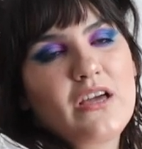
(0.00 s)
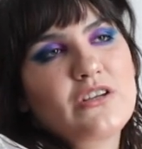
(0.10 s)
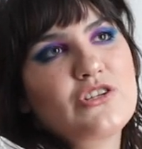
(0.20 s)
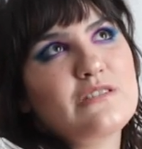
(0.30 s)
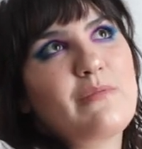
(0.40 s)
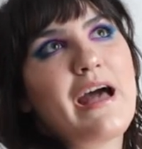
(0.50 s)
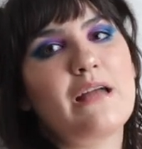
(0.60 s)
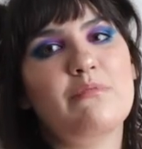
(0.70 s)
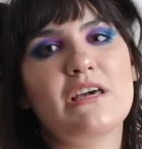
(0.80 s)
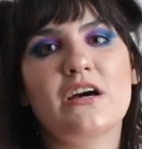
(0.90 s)
She's
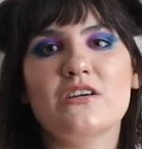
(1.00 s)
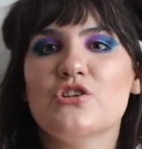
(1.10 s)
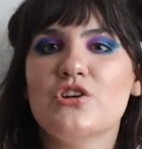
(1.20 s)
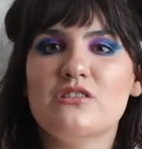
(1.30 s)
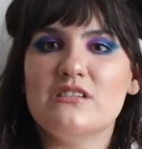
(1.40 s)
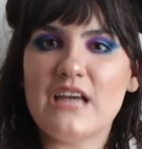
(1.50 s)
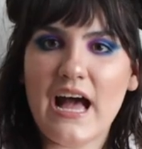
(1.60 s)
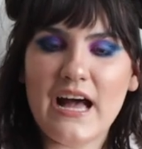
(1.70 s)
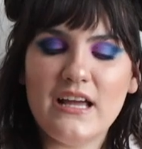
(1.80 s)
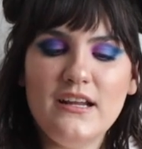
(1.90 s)
mad because her
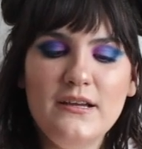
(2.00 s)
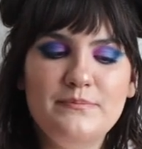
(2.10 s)
dad